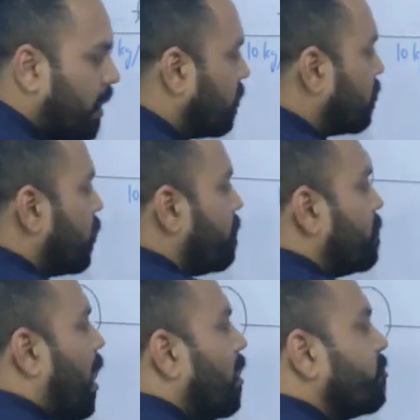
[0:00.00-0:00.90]
place, the
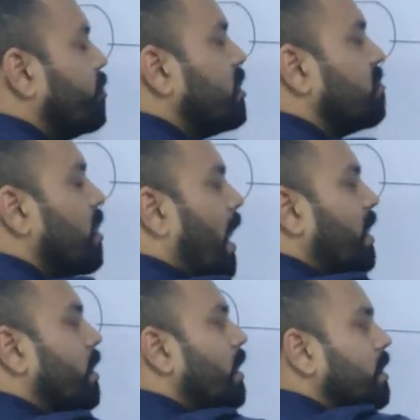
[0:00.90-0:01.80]
mass which is
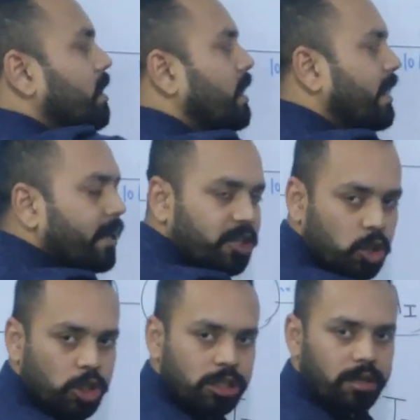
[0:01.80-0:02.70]
entering the heat
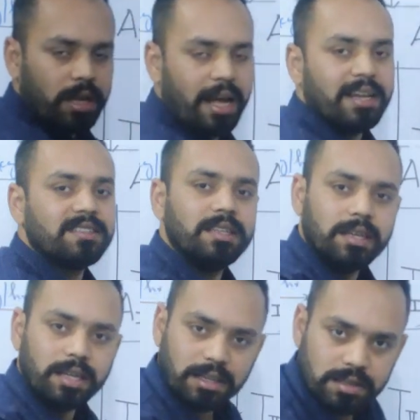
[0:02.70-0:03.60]
exchanger has
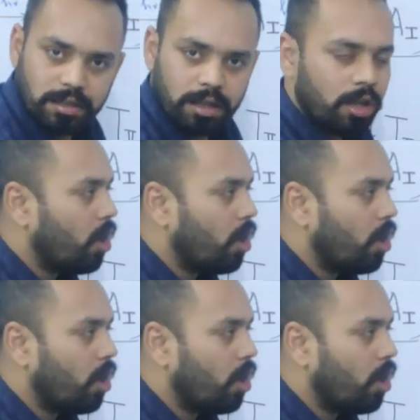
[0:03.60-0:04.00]
decreased.